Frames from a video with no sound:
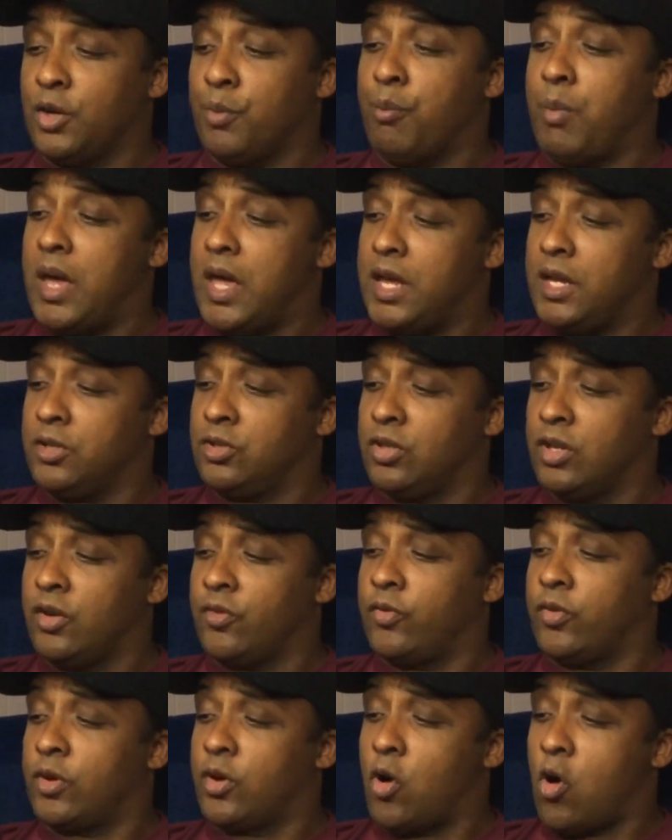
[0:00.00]
to make
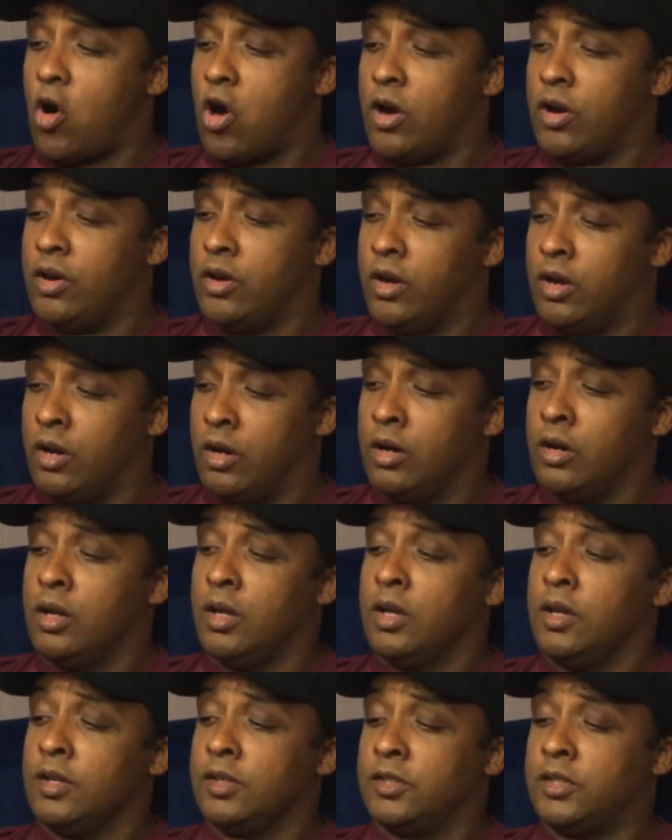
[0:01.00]
Jennifer Garner
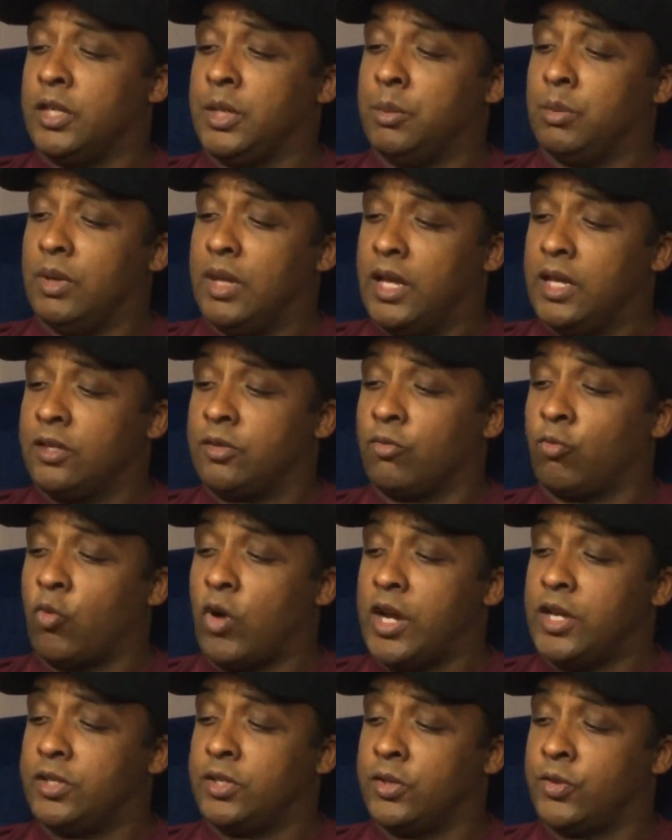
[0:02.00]
seem less
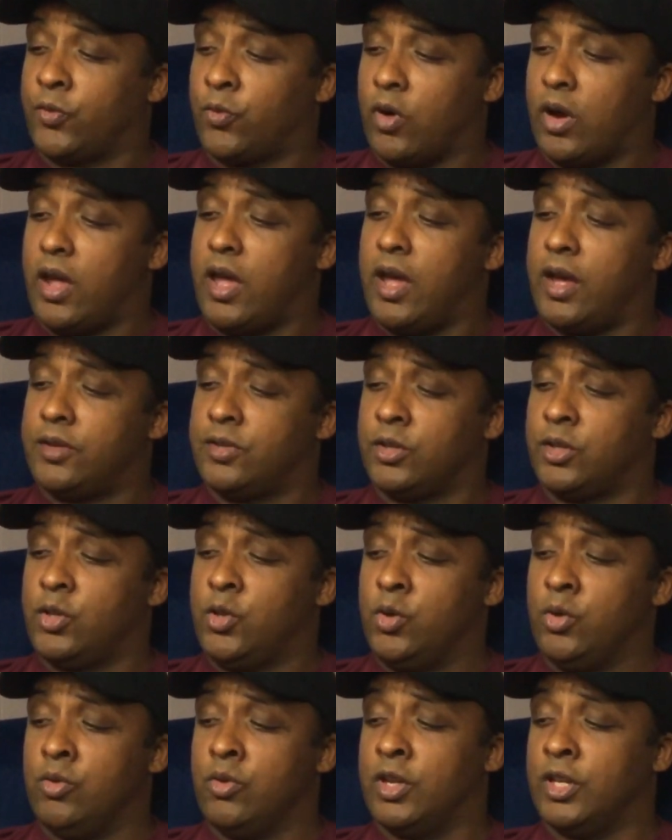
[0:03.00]
racist for
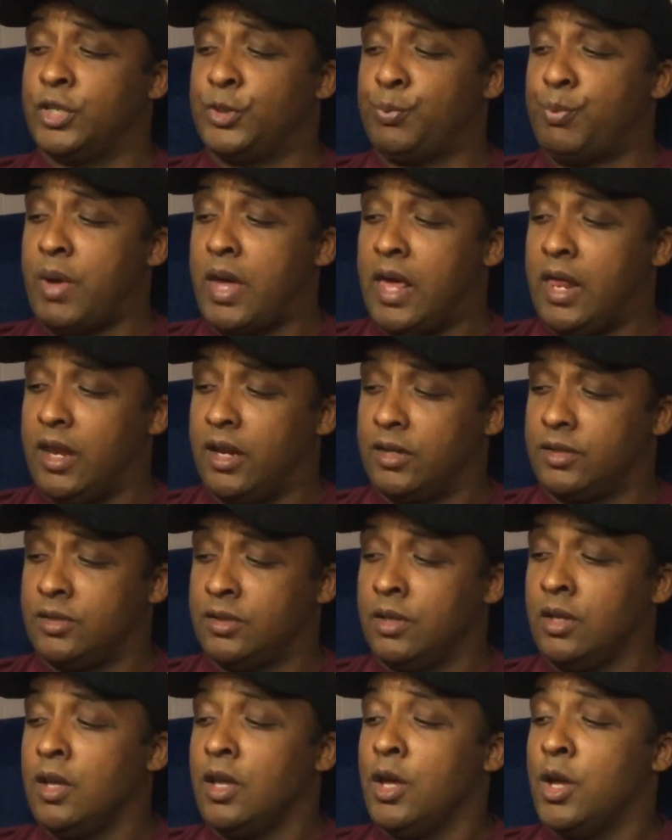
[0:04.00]
executing
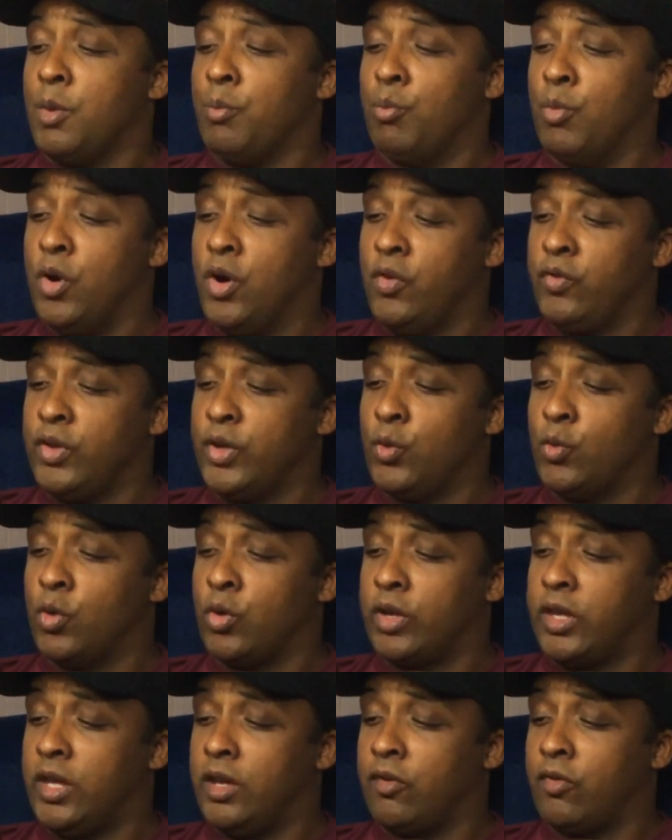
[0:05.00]
Hispanics, movie
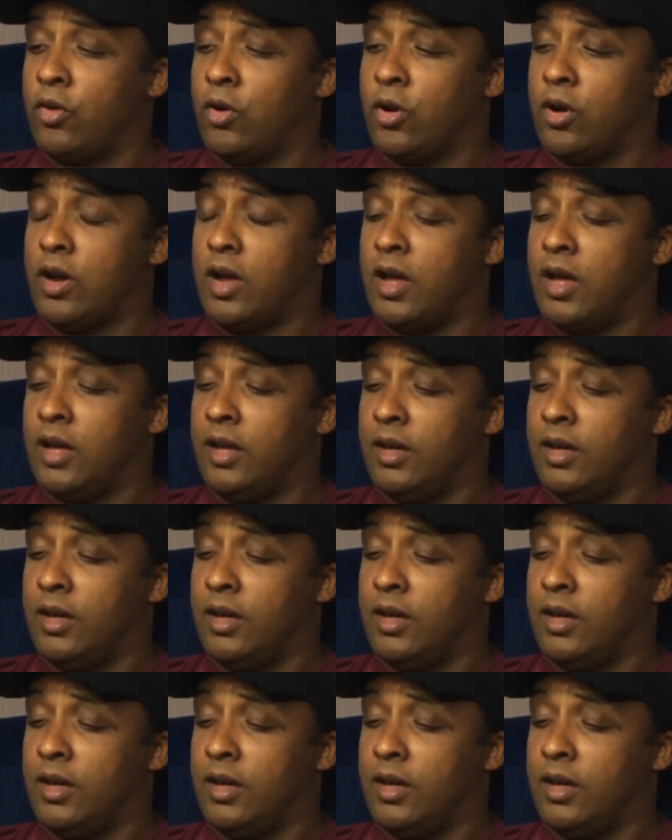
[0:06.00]
will give her